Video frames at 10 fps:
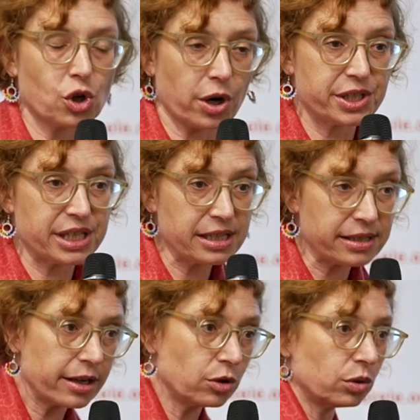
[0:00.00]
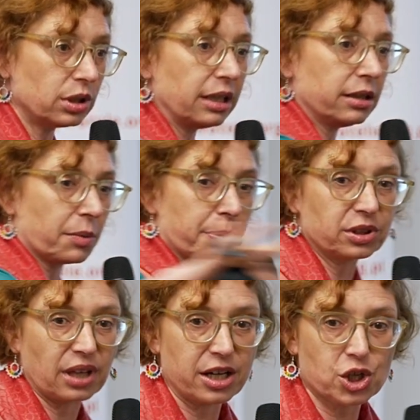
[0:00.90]
sources and you the
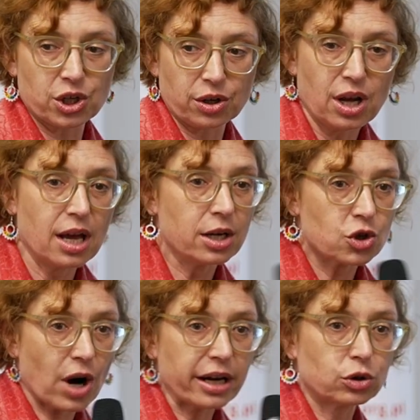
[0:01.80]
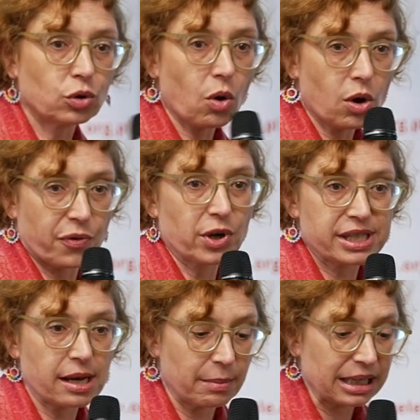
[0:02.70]
interpretation trying to look for
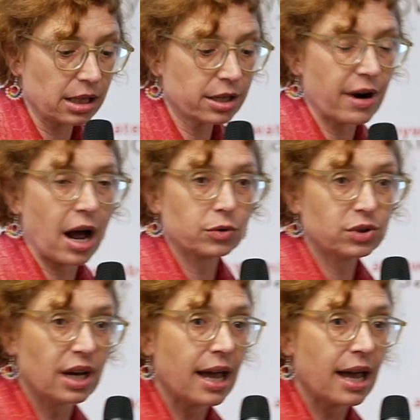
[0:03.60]
some middle ground,